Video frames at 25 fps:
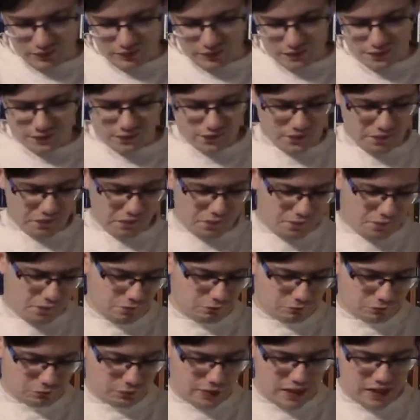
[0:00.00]
So
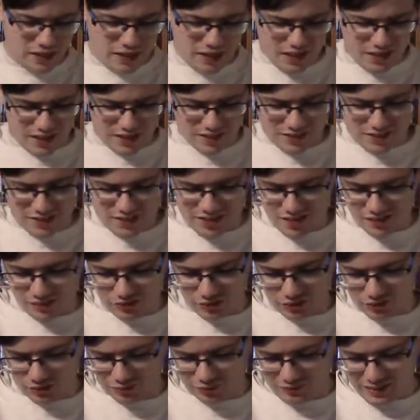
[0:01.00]
Ray heads to the
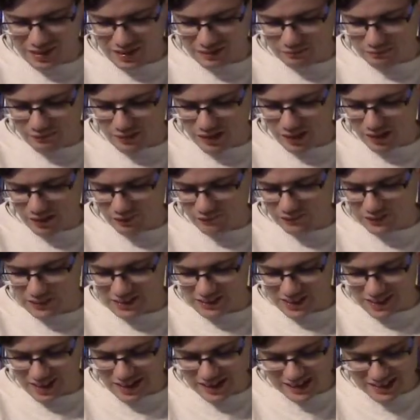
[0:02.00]
home that Mickey was
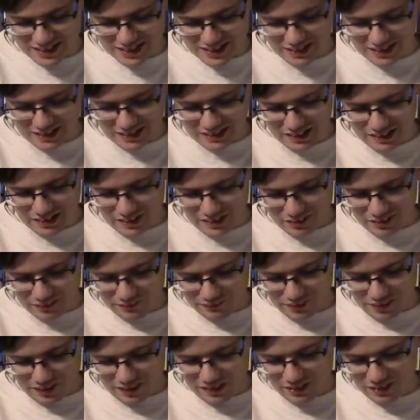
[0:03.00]
at,
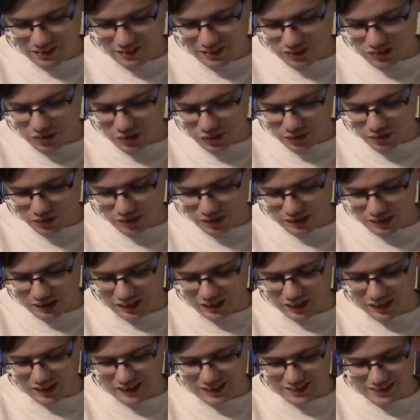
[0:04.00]
finding the door
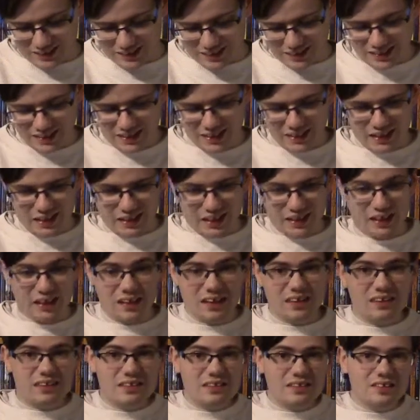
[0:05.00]
unlocked.
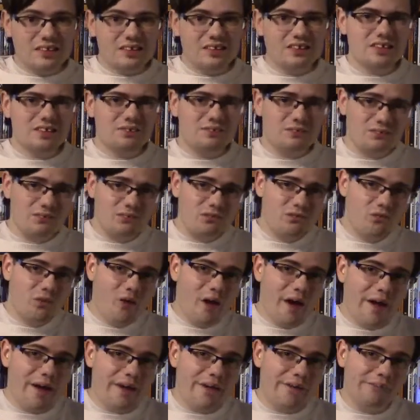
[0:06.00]
And this is
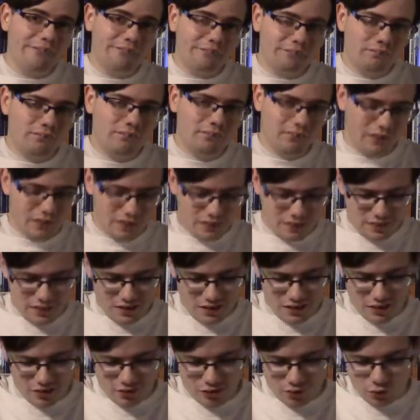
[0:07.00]
where
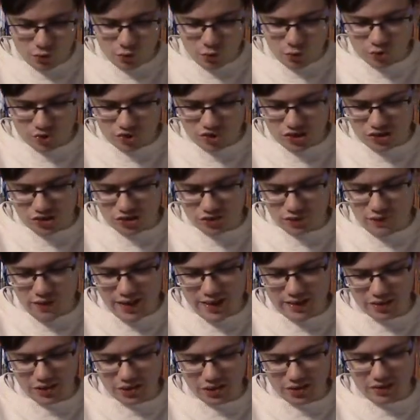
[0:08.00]
the whole
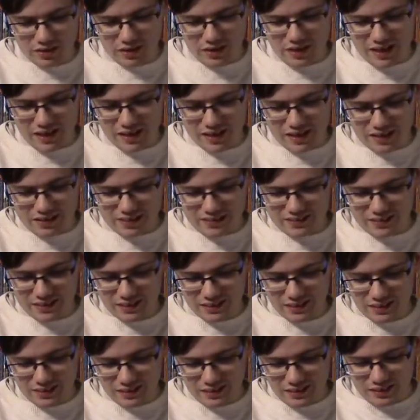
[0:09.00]
situation that
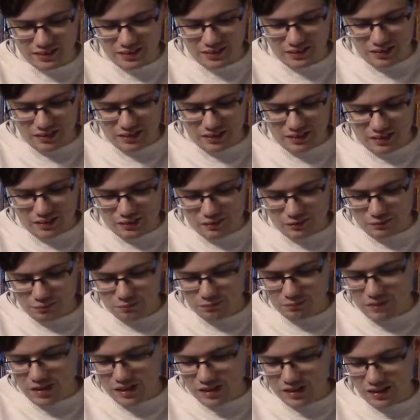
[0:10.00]

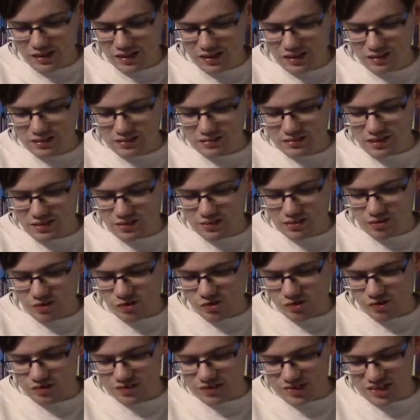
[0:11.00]
Mickey and
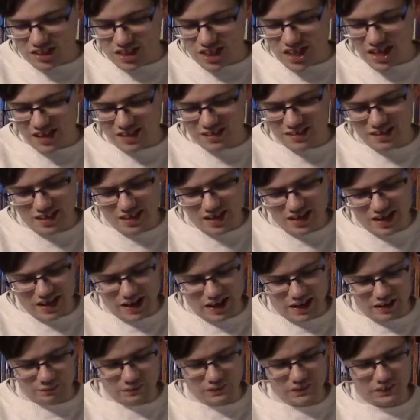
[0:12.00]
Daryl and Sandy
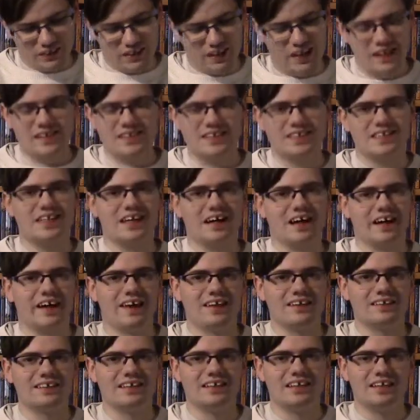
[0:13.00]
happened last
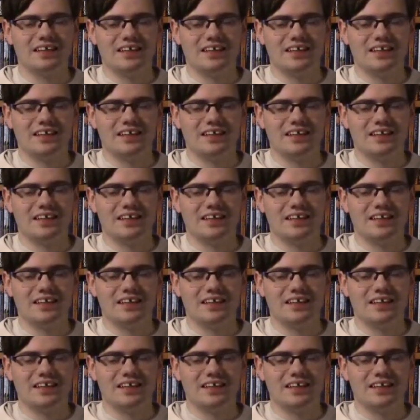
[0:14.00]
night.